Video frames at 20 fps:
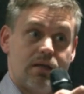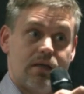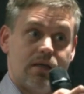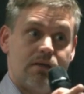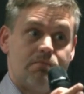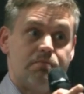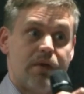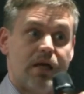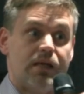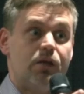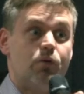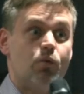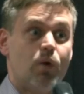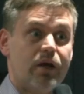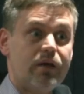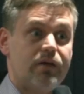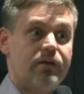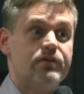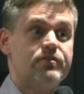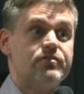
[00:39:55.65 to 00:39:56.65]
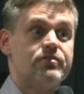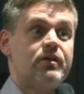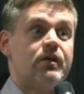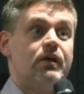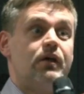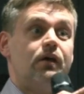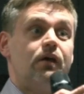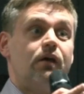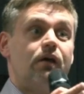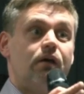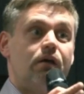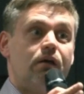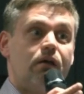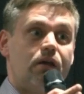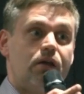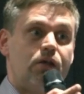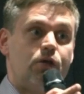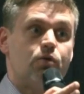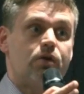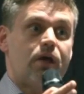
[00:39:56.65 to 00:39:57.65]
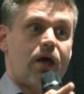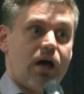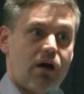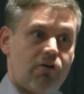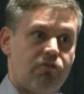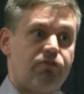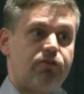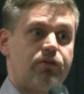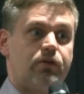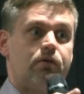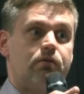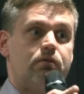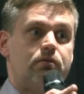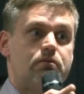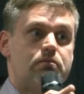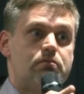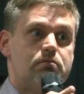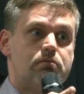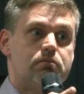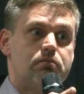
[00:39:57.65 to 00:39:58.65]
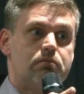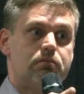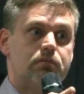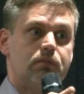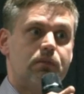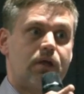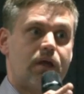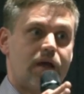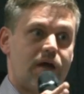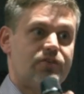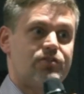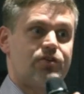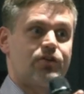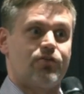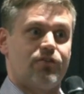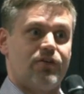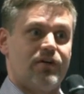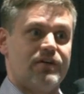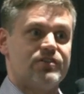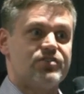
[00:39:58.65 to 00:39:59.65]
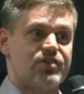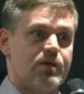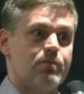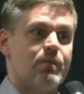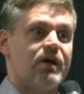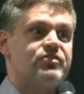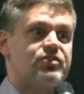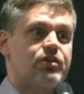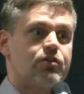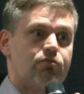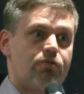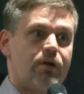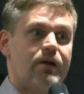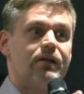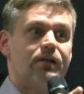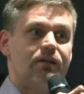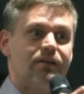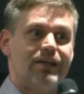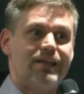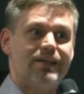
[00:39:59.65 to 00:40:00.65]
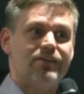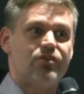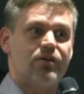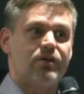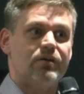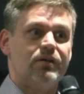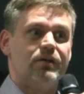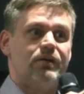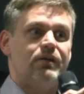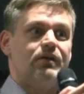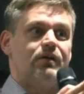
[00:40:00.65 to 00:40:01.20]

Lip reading: in many ways, you would have to categorise him as a great leader